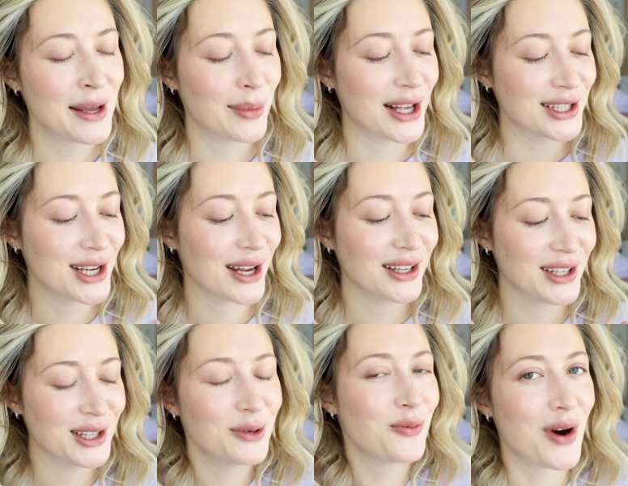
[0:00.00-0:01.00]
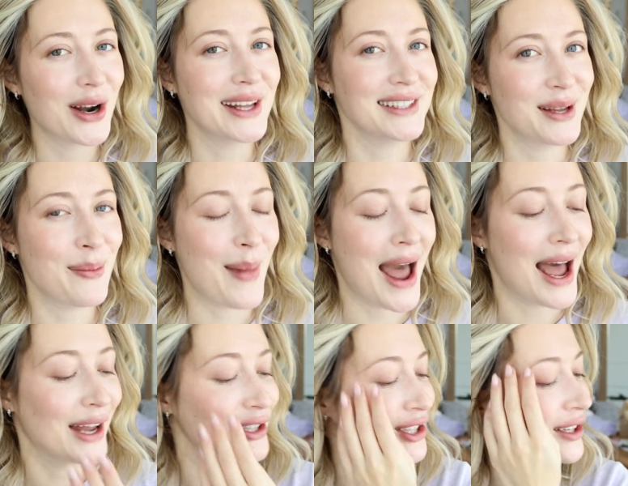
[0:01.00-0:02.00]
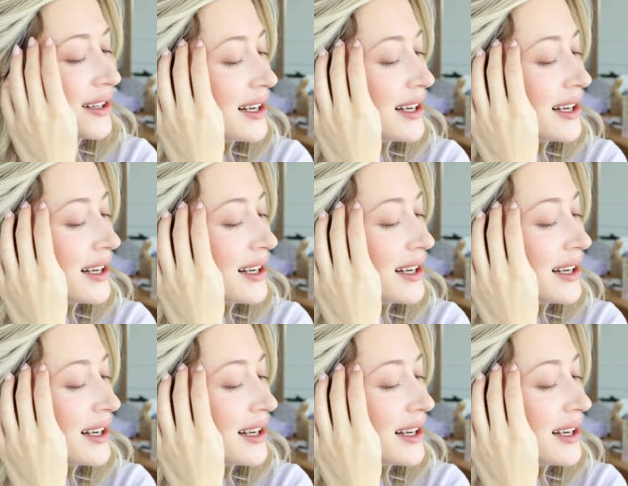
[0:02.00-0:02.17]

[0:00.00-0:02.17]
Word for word: Because you want it to match.